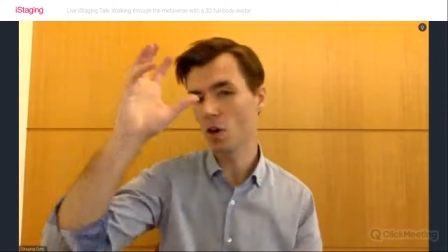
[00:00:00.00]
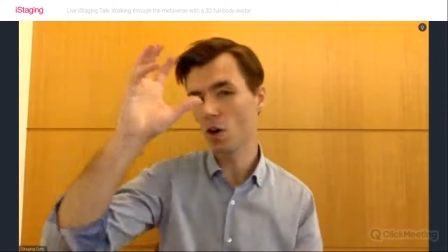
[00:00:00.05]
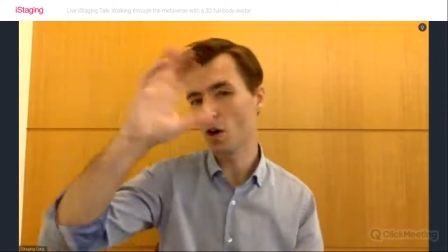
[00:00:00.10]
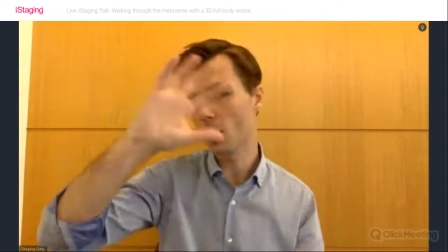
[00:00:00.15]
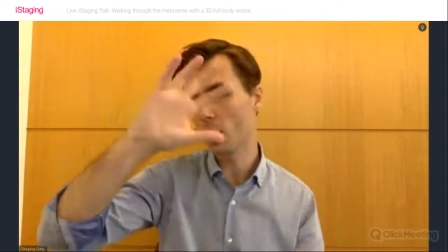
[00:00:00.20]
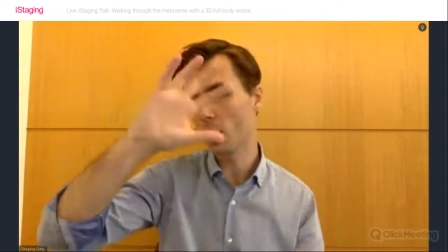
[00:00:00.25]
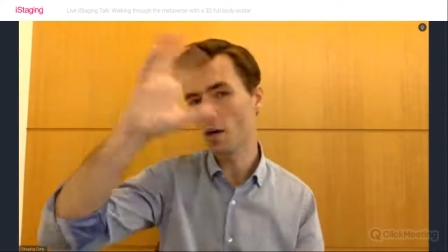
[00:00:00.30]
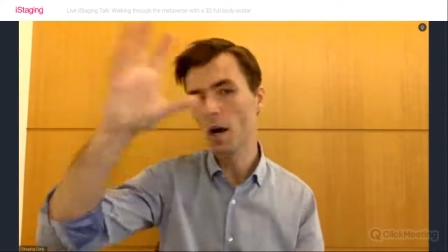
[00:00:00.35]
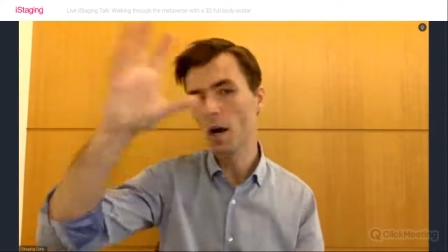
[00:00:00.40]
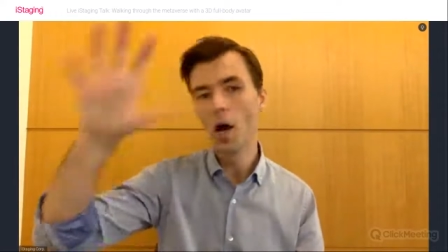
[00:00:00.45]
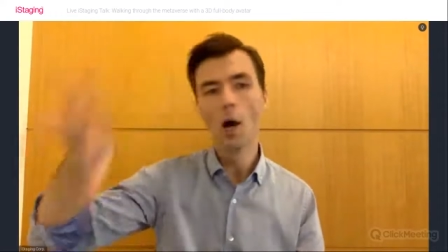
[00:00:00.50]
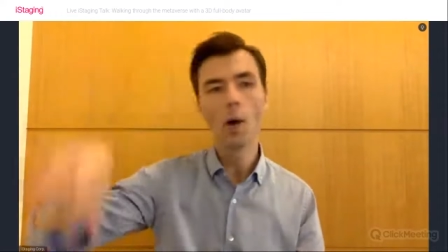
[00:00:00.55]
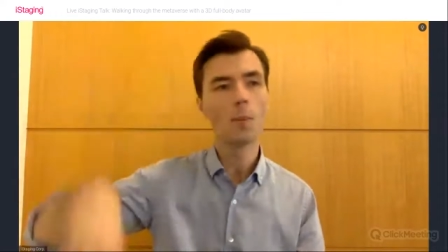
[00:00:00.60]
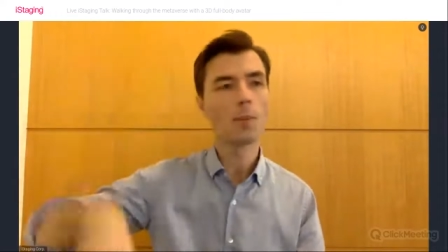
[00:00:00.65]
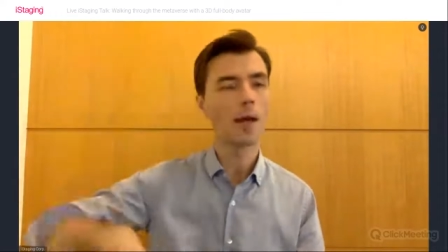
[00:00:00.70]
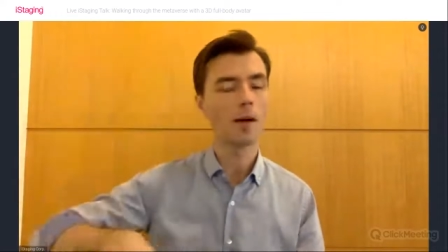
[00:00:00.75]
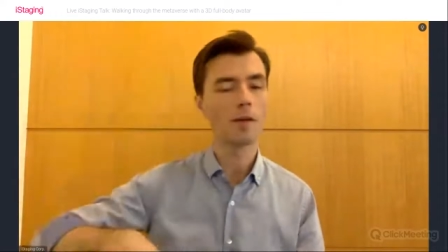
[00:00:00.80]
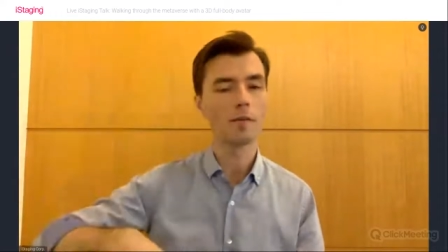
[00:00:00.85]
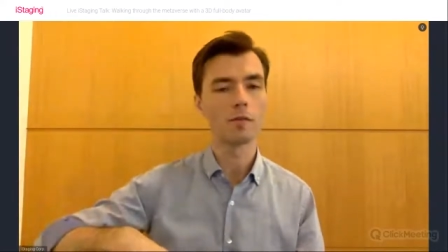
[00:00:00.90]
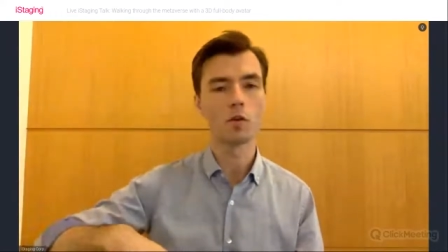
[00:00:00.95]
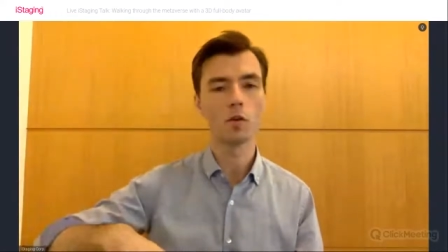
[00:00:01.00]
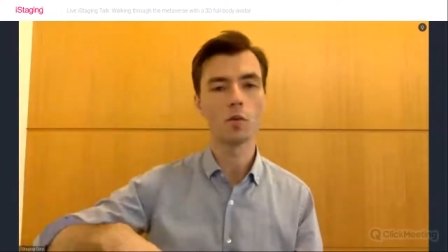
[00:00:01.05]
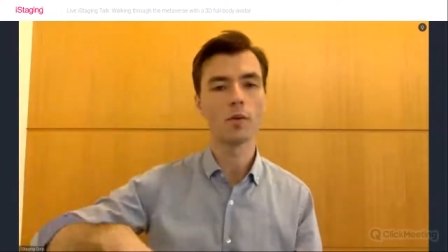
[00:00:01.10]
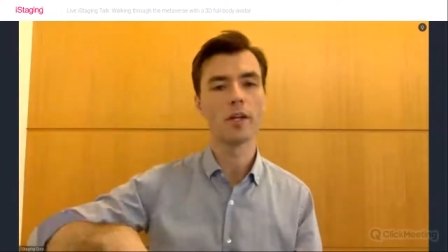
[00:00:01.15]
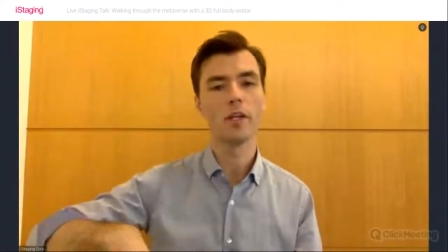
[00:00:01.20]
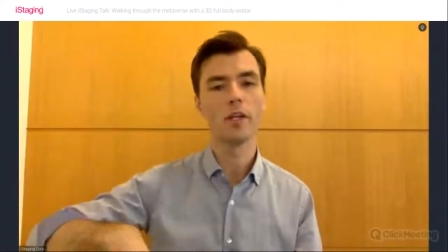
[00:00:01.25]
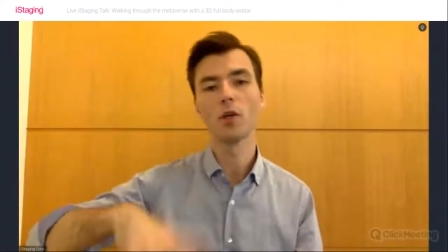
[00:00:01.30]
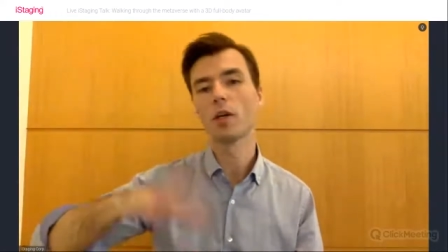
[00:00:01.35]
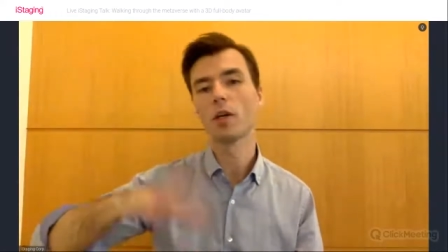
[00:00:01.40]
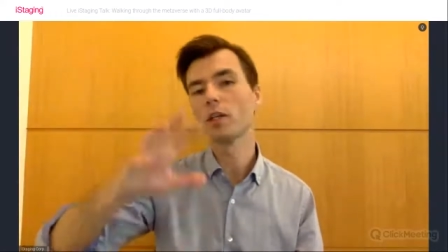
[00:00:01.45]
our platform
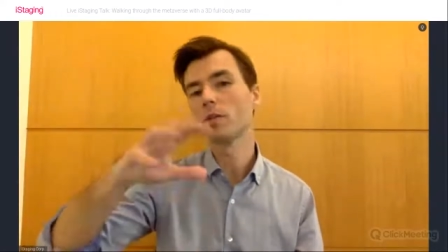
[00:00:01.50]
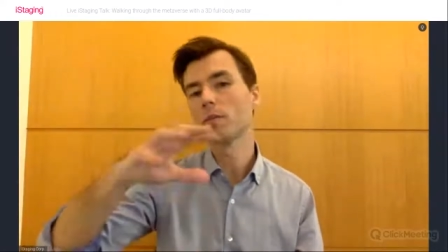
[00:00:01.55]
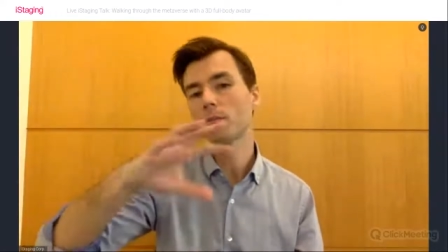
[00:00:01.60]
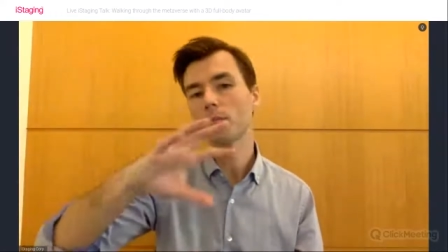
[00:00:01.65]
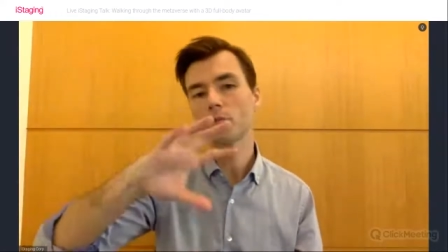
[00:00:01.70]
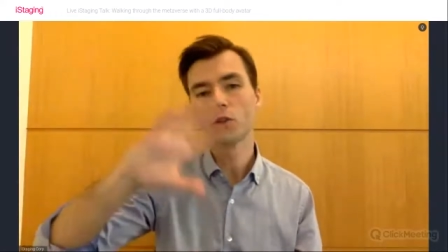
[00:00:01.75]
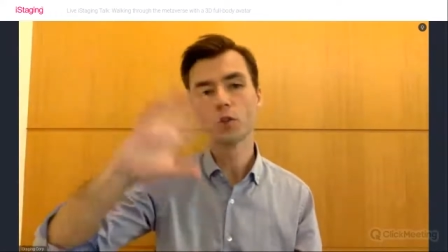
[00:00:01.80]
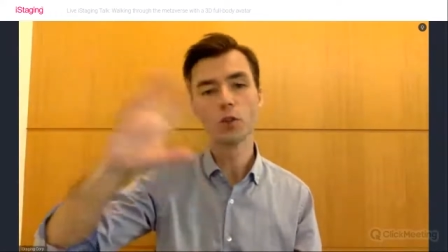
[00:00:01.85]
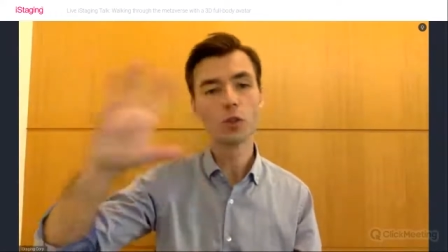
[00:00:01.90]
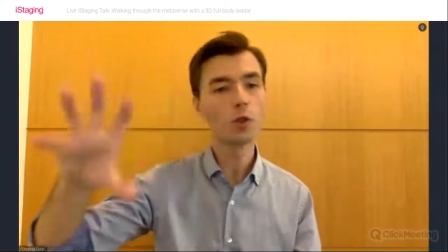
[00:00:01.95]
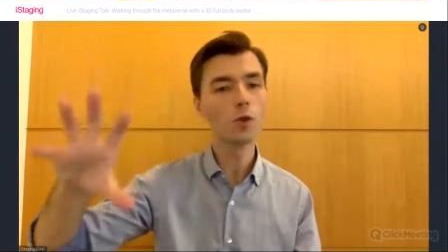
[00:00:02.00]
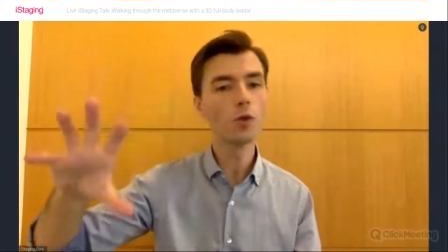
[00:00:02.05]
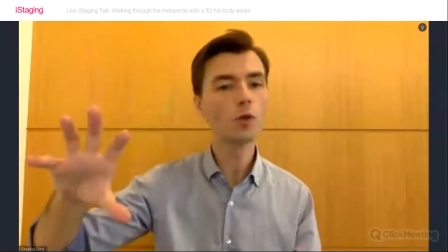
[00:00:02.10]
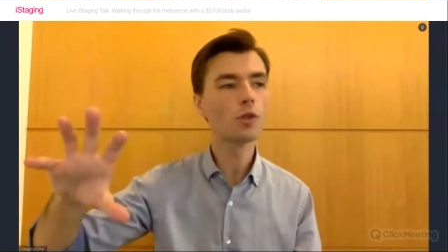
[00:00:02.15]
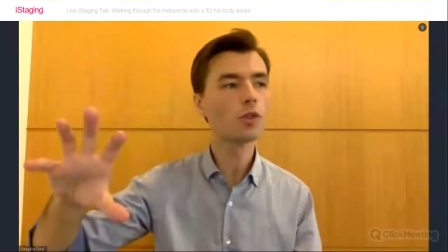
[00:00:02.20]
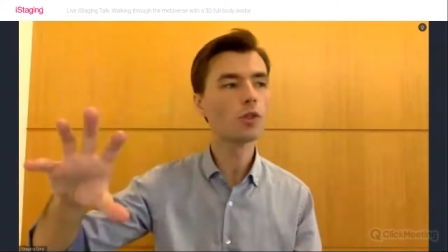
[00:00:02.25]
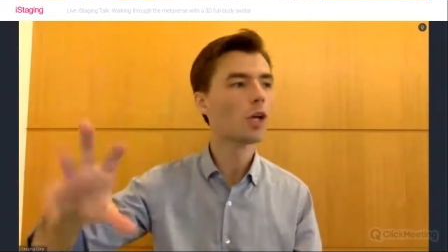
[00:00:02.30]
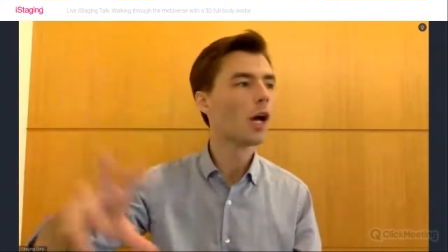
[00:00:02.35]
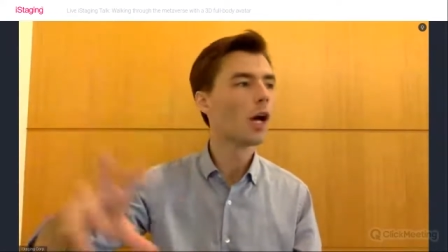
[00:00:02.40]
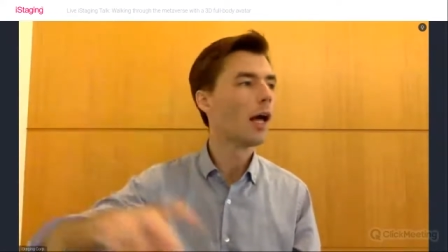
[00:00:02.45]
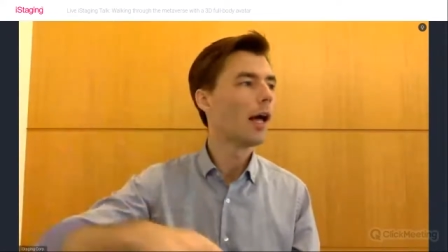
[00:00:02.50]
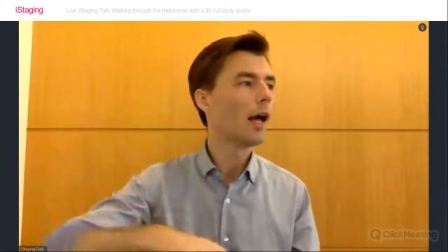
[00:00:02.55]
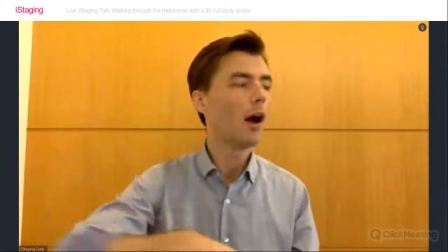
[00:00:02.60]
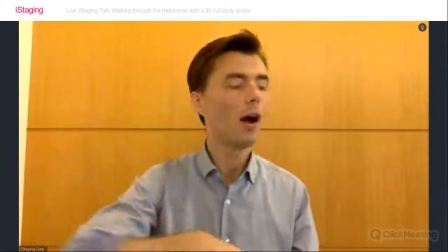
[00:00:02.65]
where you can choose